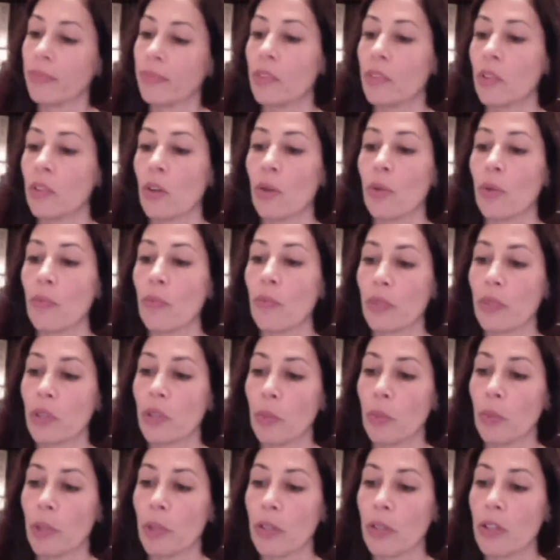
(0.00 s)
So you'll
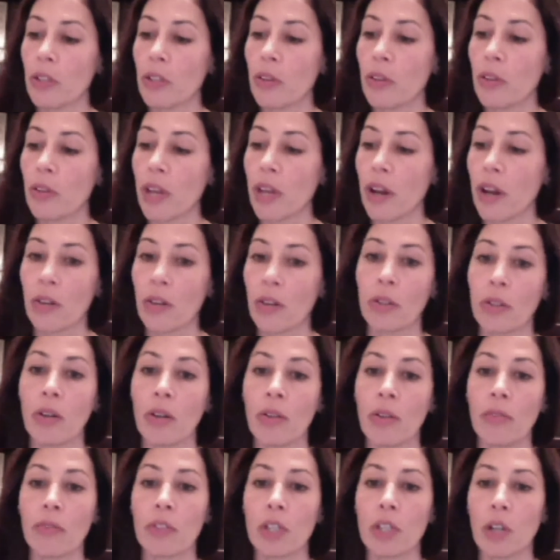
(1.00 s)
be good to go there. I don't know
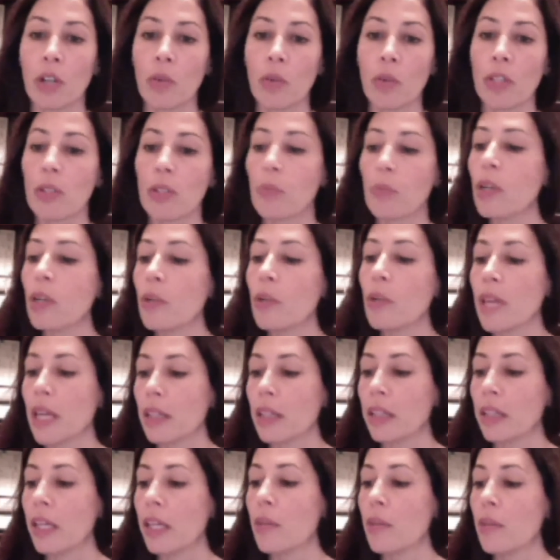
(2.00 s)
if Chuck wants to put up
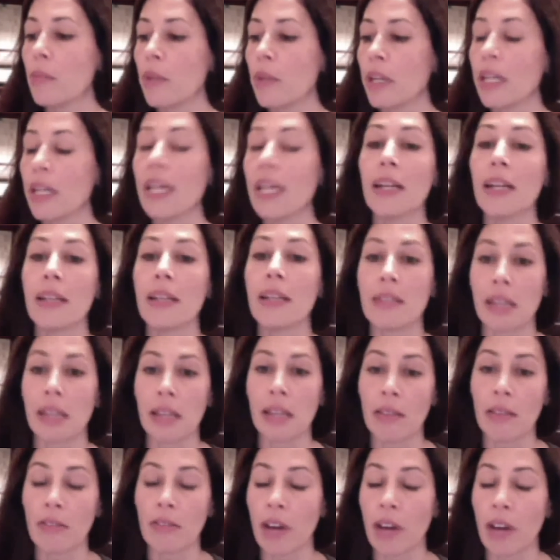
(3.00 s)
that link, but it is
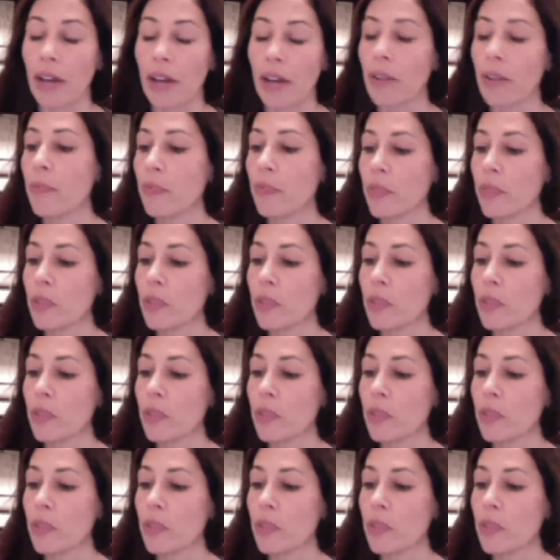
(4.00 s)
in the file.